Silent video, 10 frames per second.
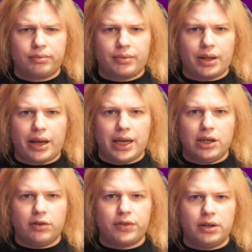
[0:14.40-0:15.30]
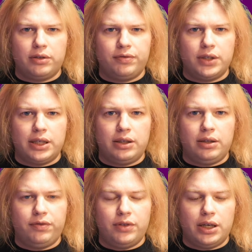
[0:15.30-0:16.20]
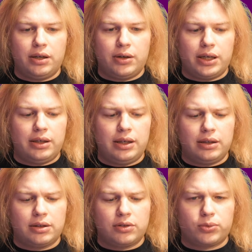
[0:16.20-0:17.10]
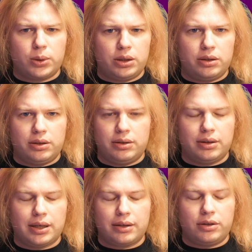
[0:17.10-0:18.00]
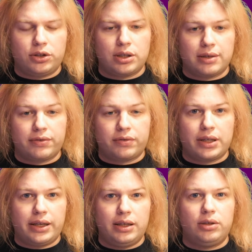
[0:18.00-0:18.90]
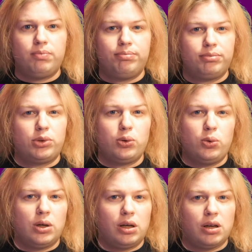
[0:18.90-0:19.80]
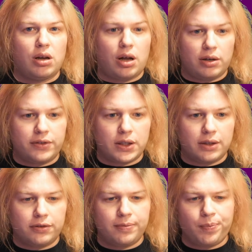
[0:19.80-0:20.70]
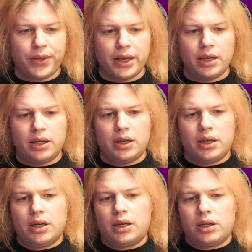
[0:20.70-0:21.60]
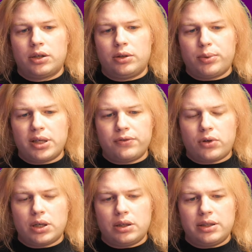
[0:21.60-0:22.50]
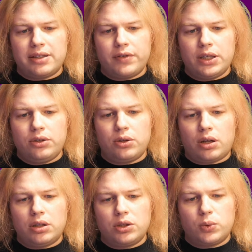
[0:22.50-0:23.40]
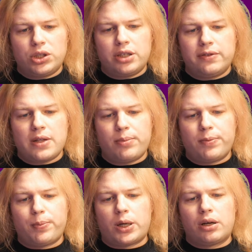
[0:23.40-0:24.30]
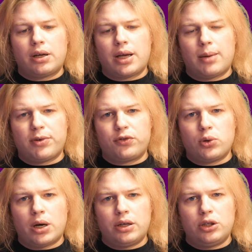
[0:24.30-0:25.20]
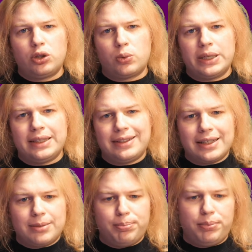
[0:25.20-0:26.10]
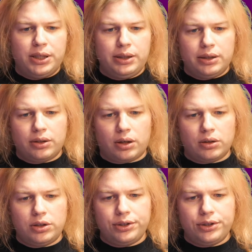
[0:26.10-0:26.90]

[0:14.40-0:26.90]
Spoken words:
any of their video editing softwares and other stuff. They do a lot of stuff. Current price $472, which gives them a market cap of $226 billion.